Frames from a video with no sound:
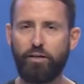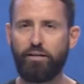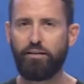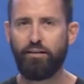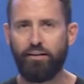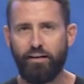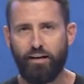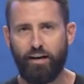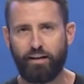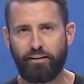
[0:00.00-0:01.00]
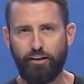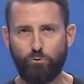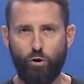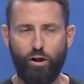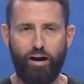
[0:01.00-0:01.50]
we uh, kind
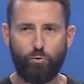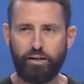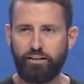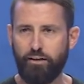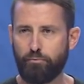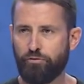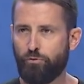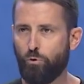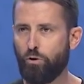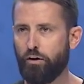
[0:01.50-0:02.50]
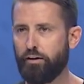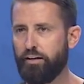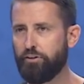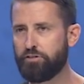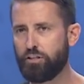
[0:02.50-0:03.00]
of roll out week number four,
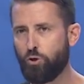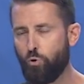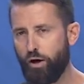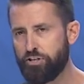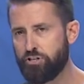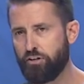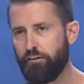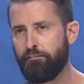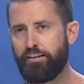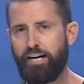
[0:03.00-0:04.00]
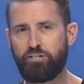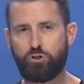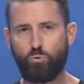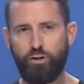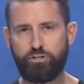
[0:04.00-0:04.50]
here's the question that I
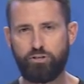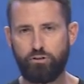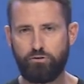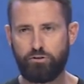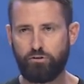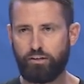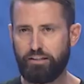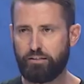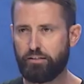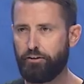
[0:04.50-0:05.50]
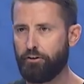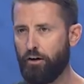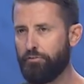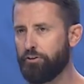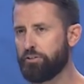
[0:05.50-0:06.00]
just want you to consider
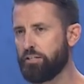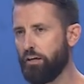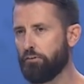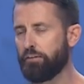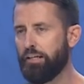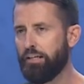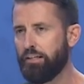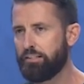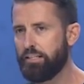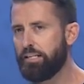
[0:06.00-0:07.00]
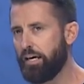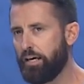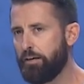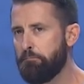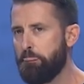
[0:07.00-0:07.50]
of yourself
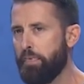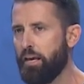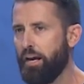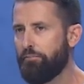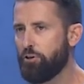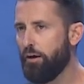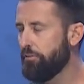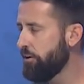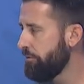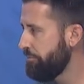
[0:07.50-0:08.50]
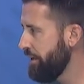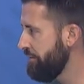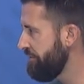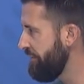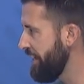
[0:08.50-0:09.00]
today. Have you ever
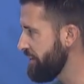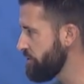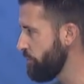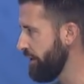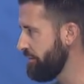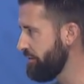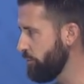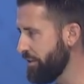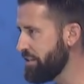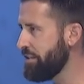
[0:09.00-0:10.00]
been faced with, with